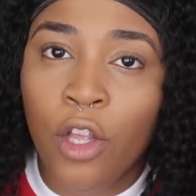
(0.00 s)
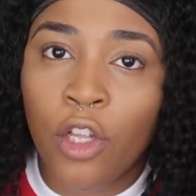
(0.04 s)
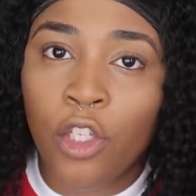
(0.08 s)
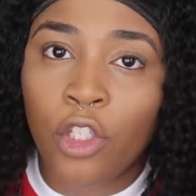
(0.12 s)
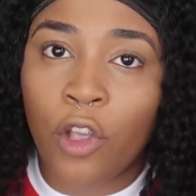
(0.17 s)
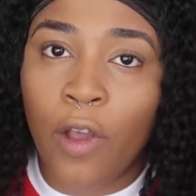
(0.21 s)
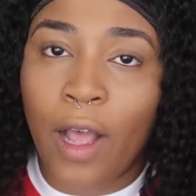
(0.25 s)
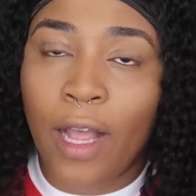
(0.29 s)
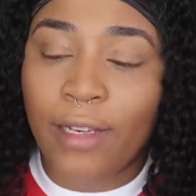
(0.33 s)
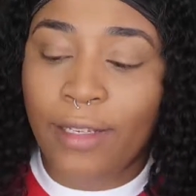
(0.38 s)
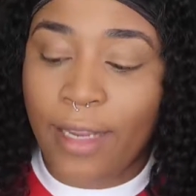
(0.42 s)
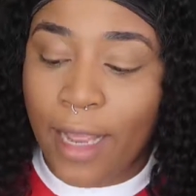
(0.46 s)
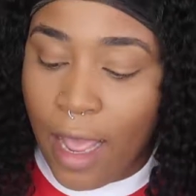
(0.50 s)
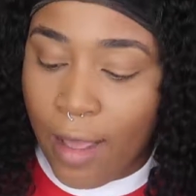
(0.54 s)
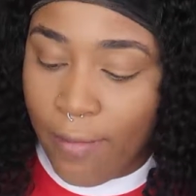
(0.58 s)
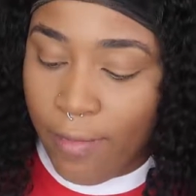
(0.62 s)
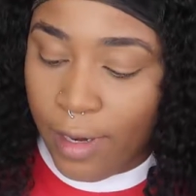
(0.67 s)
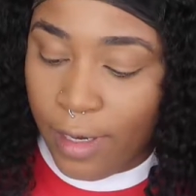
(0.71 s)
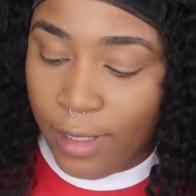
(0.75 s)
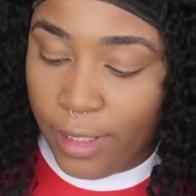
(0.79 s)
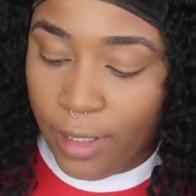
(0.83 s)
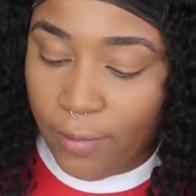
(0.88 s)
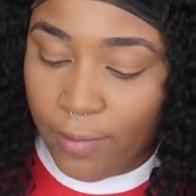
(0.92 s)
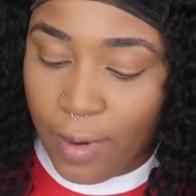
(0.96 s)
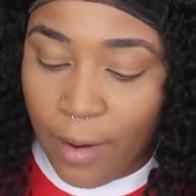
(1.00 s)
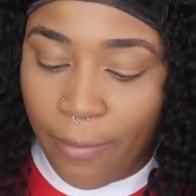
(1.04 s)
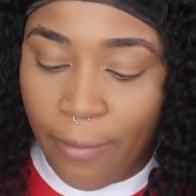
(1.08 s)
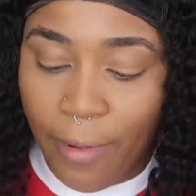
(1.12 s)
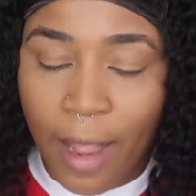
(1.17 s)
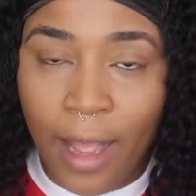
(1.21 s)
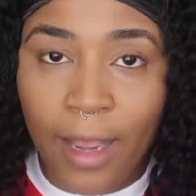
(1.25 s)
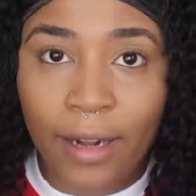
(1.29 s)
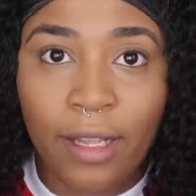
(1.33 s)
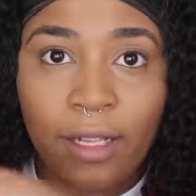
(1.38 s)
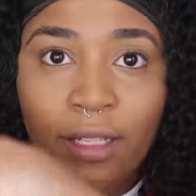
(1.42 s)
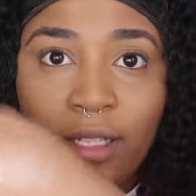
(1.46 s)
So I dab it into my
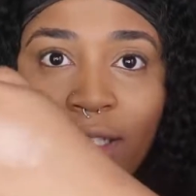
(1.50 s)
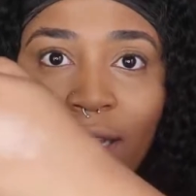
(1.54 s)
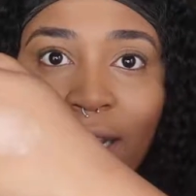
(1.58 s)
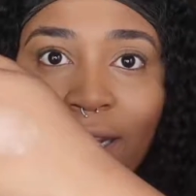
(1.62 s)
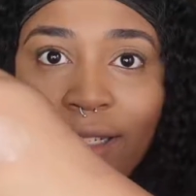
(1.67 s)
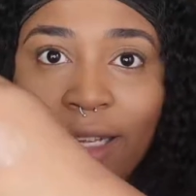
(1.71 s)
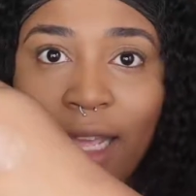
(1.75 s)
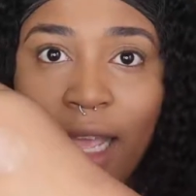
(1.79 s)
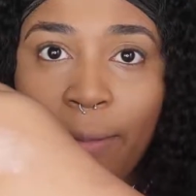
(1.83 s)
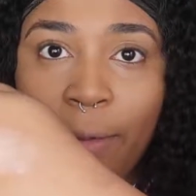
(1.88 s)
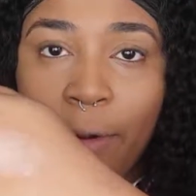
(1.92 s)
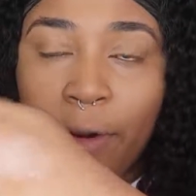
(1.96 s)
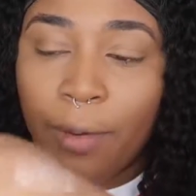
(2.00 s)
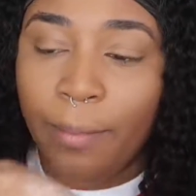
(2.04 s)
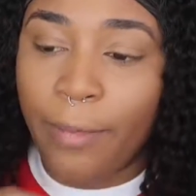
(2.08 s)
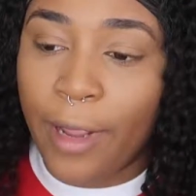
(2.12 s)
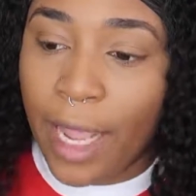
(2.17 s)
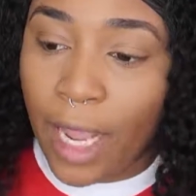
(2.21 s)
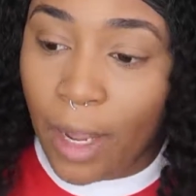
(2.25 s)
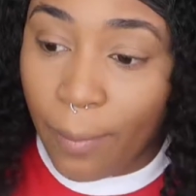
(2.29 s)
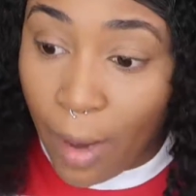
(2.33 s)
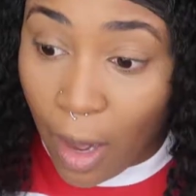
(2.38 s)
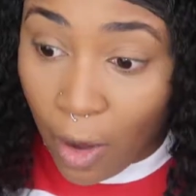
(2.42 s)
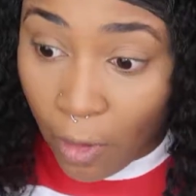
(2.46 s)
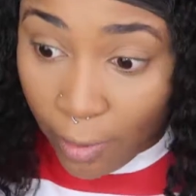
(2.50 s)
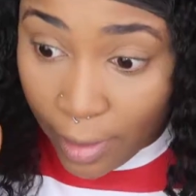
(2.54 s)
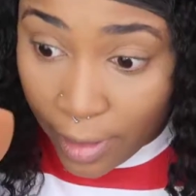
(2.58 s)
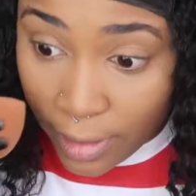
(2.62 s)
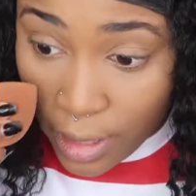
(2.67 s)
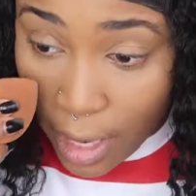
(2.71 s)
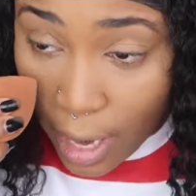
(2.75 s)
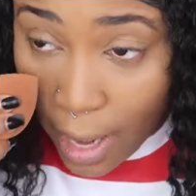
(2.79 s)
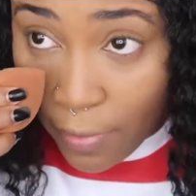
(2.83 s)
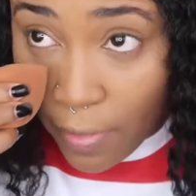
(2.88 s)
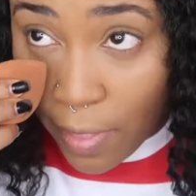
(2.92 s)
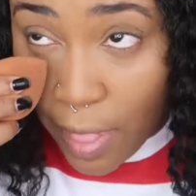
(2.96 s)
product and I dab it on the back of my
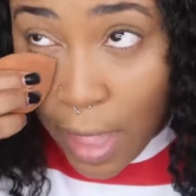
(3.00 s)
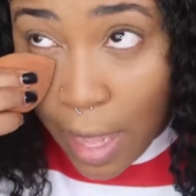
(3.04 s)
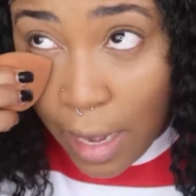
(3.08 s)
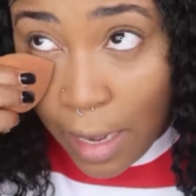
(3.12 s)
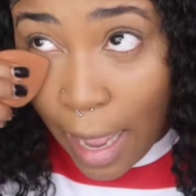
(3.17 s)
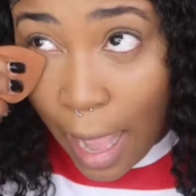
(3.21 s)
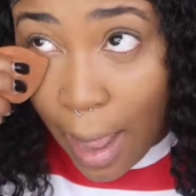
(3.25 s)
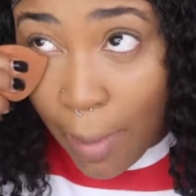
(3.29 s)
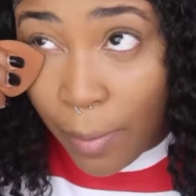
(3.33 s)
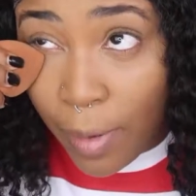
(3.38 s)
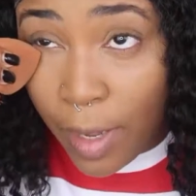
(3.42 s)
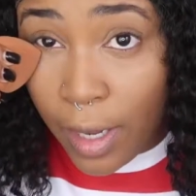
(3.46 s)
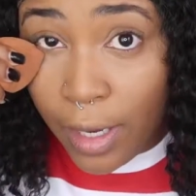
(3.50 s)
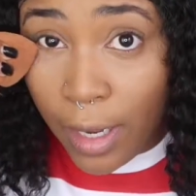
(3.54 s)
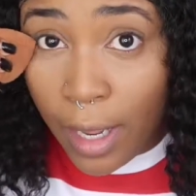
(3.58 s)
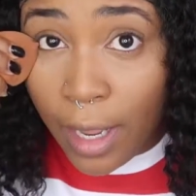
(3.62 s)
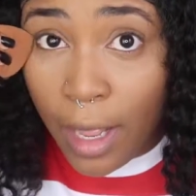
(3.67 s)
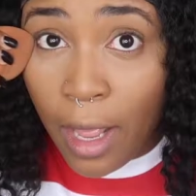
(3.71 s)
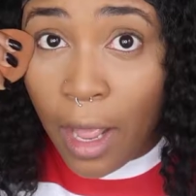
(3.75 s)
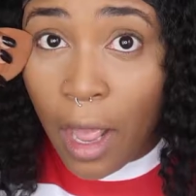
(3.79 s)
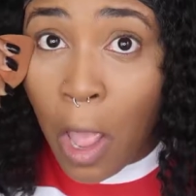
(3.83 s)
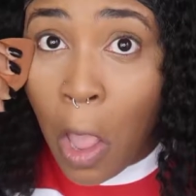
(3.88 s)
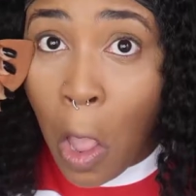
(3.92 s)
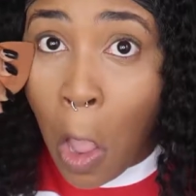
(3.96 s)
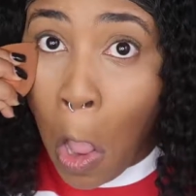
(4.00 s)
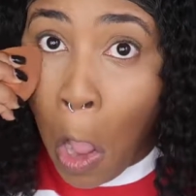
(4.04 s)
wrist, and then I put it